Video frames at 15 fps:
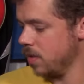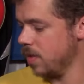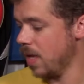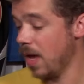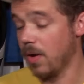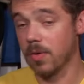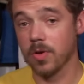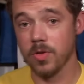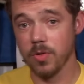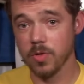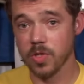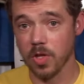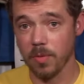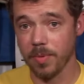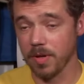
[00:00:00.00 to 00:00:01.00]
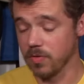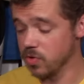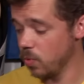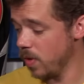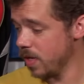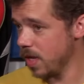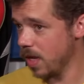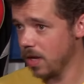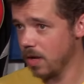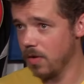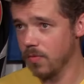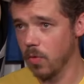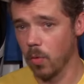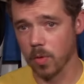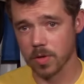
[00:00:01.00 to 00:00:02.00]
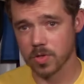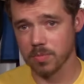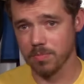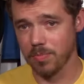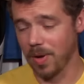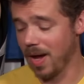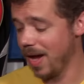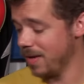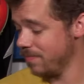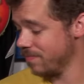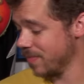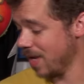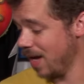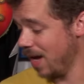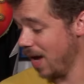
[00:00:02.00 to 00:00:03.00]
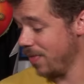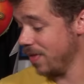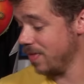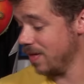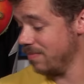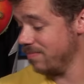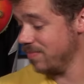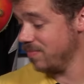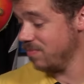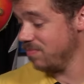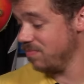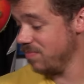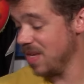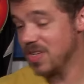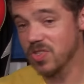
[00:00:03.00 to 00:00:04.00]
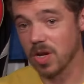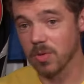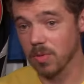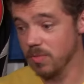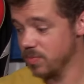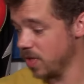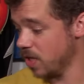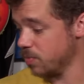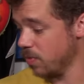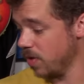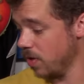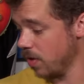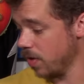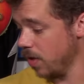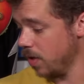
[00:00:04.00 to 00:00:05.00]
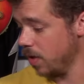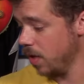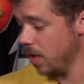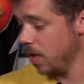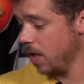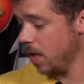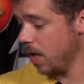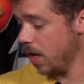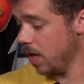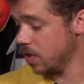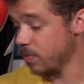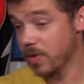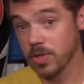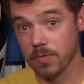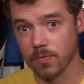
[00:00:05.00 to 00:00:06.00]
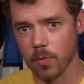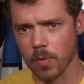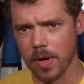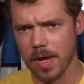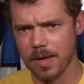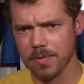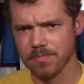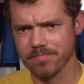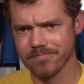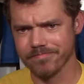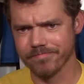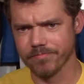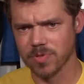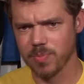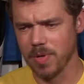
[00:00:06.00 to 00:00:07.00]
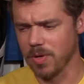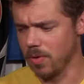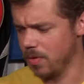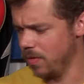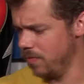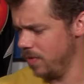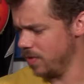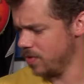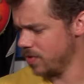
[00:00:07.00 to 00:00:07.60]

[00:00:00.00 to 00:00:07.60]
Now, could use a little bit of tweaking, of course, but I think that, in general, sounds pretty darn good, especially for a speaker of this